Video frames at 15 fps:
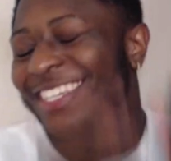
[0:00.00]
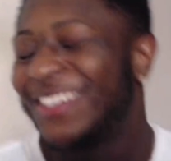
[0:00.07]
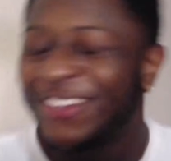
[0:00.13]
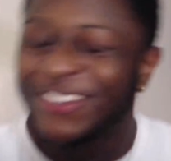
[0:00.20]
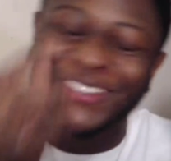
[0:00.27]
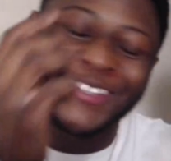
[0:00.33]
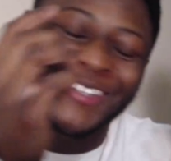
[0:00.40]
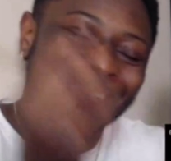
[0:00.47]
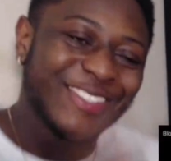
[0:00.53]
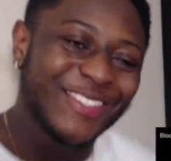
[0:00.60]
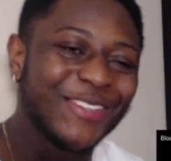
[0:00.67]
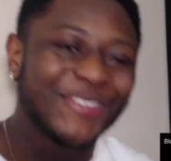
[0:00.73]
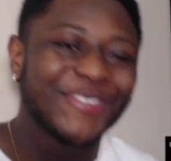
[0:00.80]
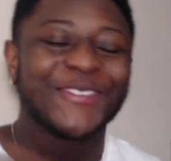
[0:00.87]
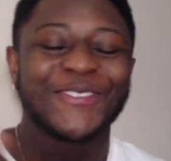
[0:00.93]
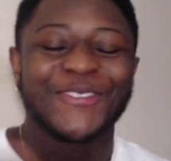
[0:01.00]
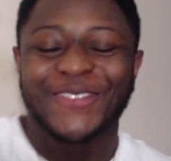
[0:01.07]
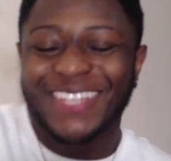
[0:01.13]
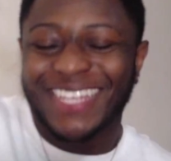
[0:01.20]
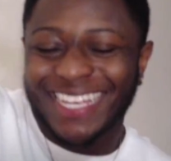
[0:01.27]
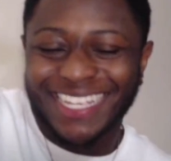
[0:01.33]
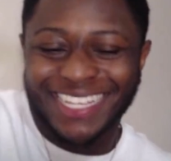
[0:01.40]
YouTube?
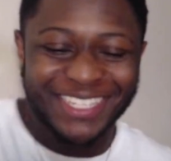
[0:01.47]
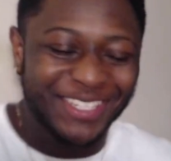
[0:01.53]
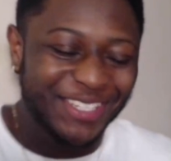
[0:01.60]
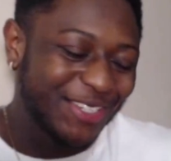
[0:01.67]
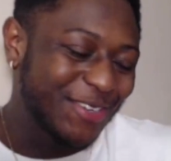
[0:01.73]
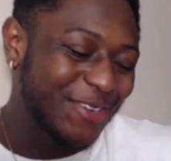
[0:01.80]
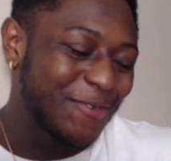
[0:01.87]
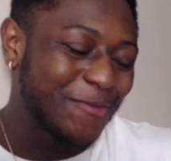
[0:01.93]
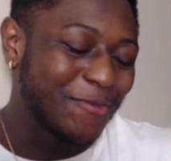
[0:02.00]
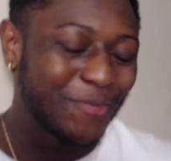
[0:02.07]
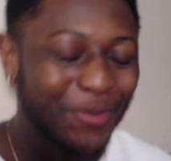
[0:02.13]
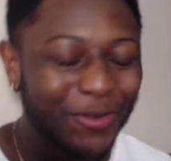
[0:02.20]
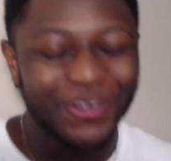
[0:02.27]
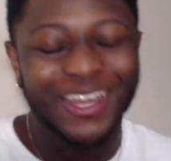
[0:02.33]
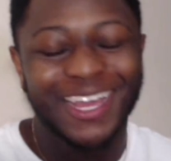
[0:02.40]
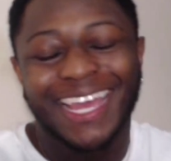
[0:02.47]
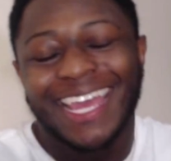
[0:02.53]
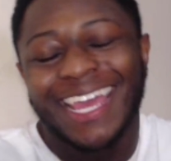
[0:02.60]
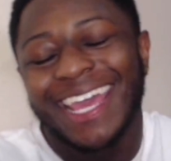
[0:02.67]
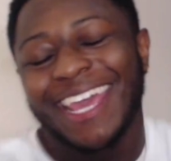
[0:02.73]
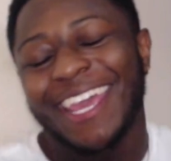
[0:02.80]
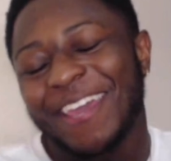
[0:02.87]
It's your boy,
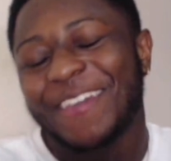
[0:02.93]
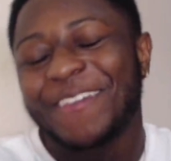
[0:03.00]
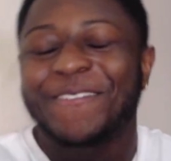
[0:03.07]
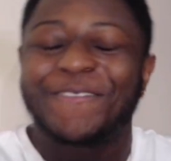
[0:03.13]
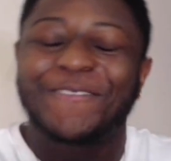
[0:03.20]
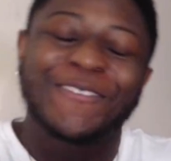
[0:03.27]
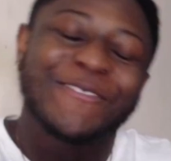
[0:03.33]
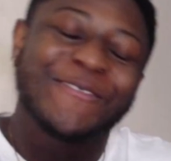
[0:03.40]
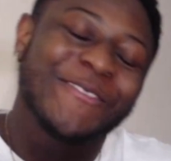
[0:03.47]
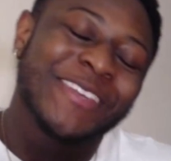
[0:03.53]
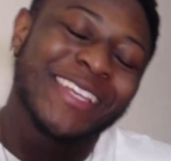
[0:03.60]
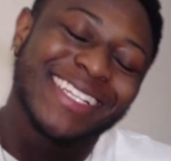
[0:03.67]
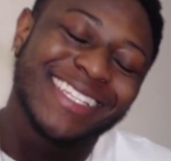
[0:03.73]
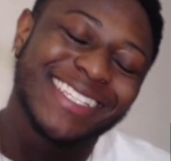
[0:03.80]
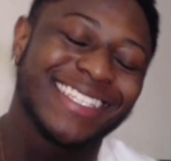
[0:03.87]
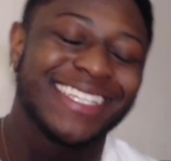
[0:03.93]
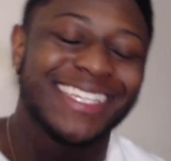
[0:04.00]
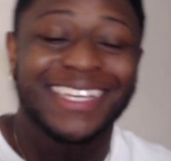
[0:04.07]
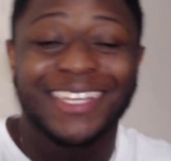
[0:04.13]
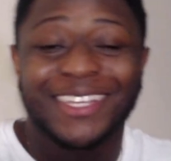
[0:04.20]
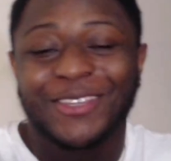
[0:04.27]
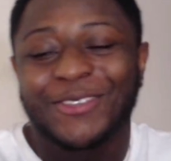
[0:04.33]
Infamous T.
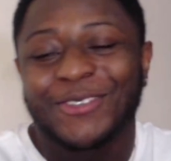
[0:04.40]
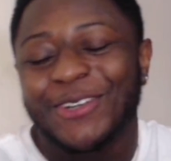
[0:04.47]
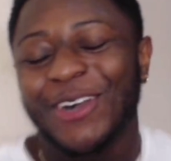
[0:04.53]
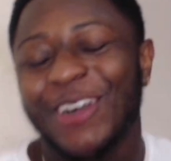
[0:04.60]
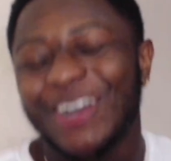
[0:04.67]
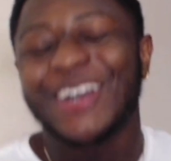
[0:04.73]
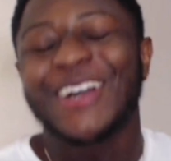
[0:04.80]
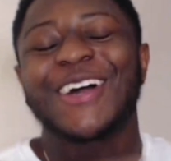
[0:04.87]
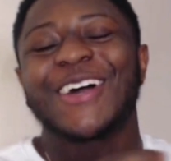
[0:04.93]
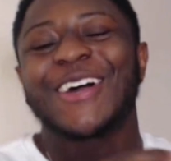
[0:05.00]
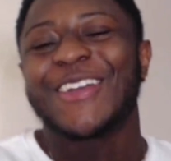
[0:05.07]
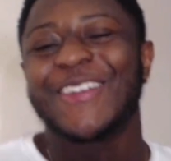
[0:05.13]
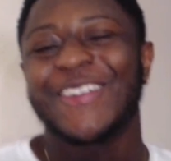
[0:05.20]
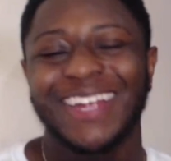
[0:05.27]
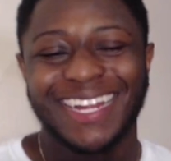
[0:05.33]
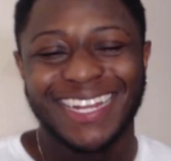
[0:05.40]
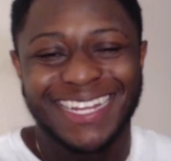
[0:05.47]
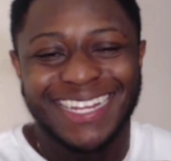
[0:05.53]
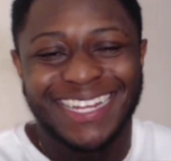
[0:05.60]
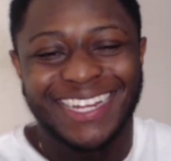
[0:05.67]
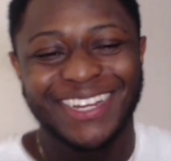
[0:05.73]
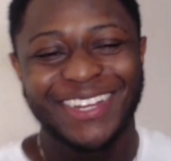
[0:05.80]
You
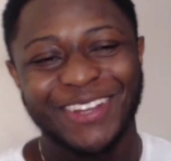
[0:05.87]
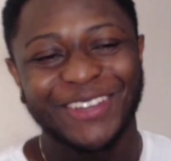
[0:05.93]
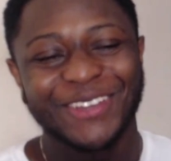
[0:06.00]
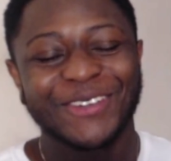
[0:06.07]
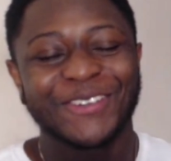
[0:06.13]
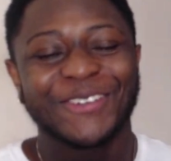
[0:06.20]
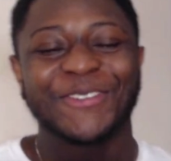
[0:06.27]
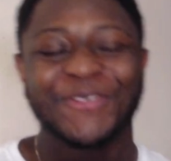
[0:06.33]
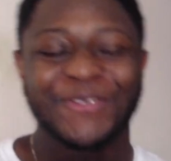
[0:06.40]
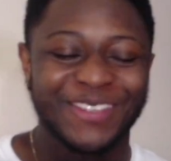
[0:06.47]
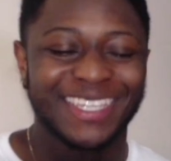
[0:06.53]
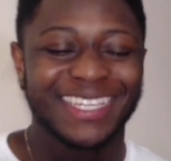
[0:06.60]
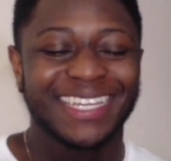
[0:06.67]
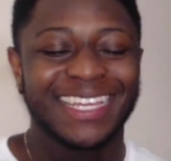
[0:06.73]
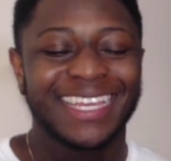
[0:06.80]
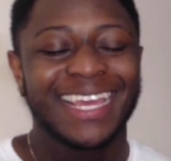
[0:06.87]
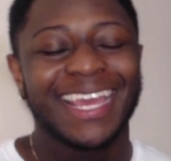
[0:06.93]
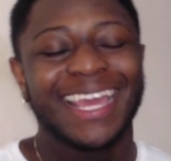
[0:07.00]
already know me.